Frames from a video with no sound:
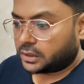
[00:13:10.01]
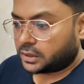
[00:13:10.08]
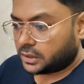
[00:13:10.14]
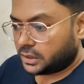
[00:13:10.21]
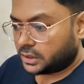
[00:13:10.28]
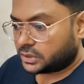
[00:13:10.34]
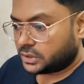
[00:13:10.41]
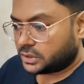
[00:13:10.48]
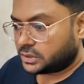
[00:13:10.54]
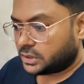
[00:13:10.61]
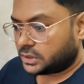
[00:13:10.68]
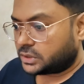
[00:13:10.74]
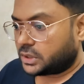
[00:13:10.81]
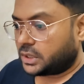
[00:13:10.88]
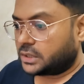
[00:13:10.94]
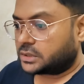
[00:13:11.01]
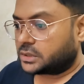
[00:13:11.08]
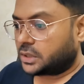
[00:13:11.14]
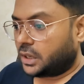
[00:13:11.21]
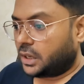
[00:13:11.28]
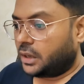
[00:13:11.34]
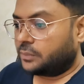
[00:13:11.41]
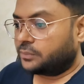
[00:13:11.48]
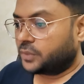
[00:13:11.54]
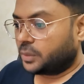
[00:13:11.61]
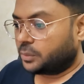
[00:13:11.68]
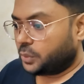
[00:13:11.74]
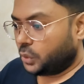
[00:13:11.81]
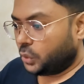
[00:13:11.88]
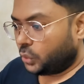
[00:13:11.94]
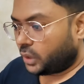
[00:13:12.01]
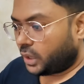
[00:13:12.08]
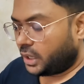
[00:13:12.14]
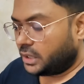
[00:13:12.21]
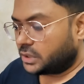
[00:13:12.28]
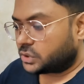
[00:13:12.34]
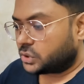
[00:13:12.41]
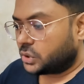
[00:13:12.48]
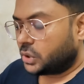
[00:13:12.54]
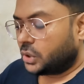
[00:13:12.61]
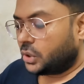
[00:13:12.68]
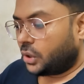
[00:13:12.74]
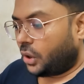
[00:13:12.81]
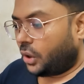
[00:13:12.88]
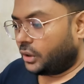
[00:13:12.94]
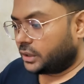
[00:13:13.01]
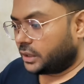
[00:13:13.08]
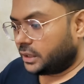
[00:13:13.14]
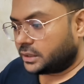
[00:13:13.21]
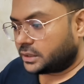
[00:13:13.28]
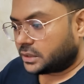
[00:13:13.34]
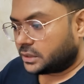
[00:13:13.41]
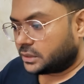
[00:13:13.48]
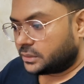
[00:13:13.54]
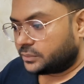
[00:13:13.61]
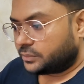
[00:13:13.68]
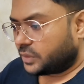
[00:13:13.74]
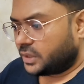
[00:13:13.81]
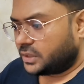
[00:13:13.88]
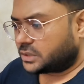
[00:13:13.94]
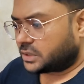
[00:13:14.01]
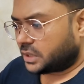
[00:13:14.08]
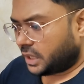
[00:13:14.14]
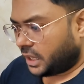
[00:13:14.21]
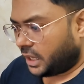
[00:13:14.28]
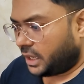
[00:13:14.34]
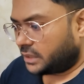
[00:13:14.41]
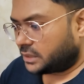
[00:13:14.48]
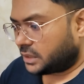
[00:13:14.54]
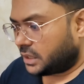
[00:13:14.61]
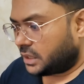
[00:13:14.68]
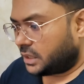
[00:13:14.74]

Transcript: collection, such as a pillowcase on its head